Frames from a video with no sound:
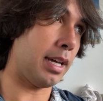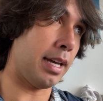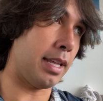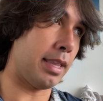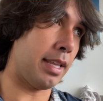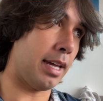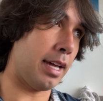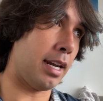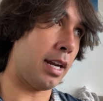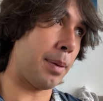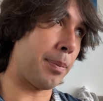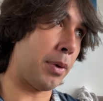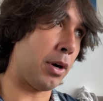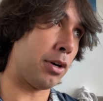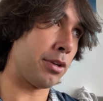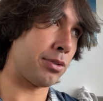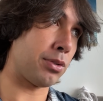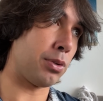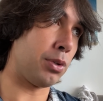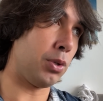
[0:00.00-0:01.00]
and then I'm
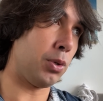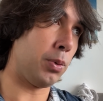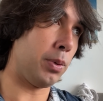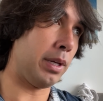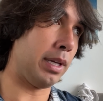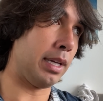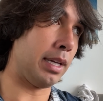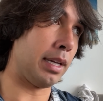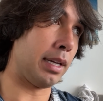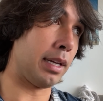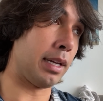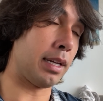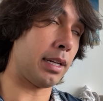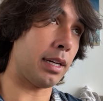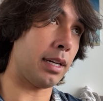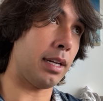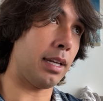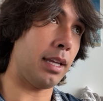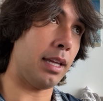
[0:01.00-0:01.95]
also doing